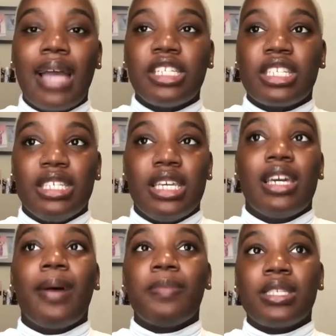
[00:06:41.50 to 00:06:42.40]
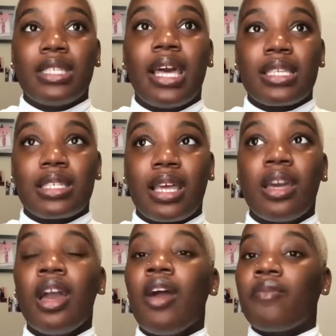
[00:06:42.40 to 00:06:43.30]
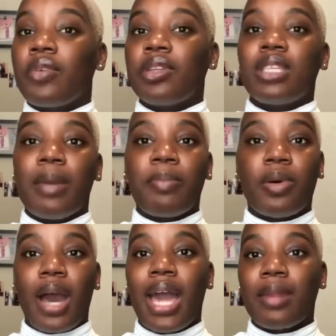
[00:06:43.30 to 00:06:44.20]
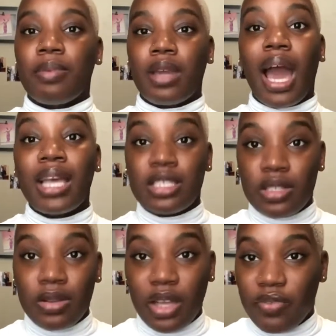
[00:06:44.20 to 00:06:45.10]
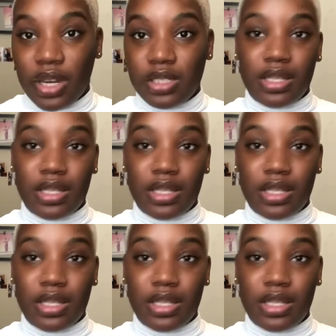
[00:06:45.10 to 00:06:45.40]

just get obsessed. Like, for example, I still love fettuccine